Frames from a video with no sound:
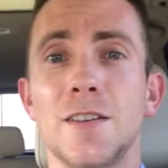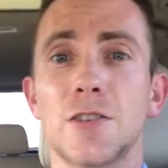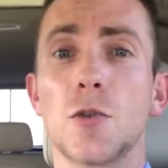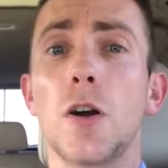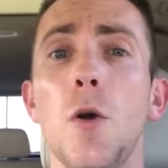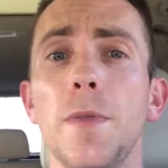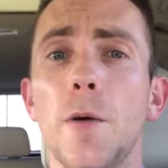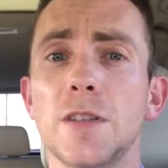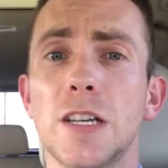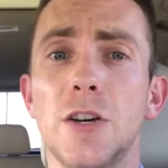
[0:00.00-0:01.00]
So I hope
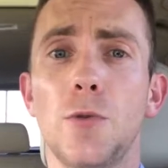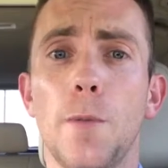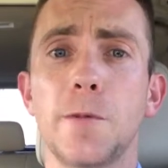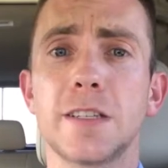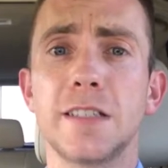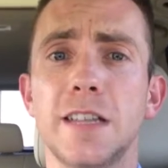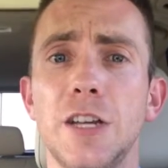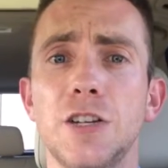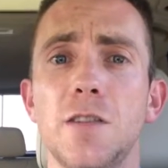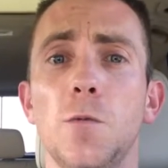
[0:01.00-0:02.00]
that was a good
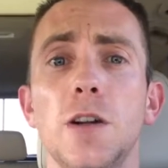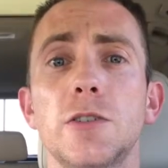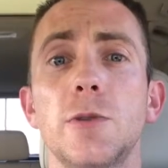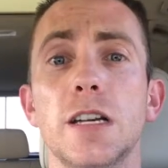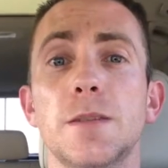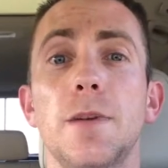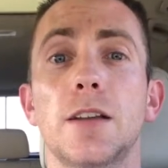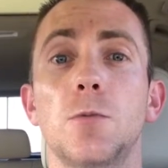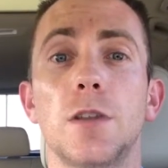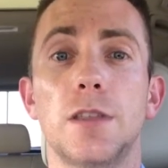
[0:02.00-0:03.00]
representation of what to
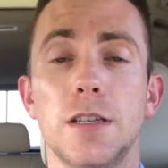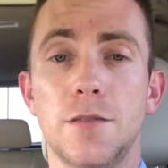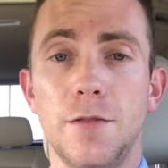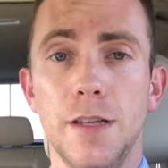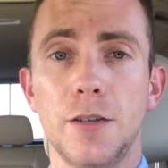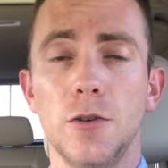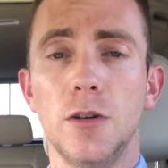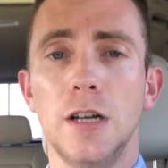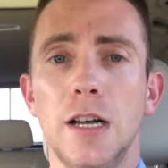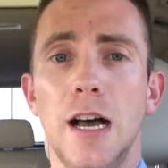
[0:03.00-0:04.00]
expect with this vehicle.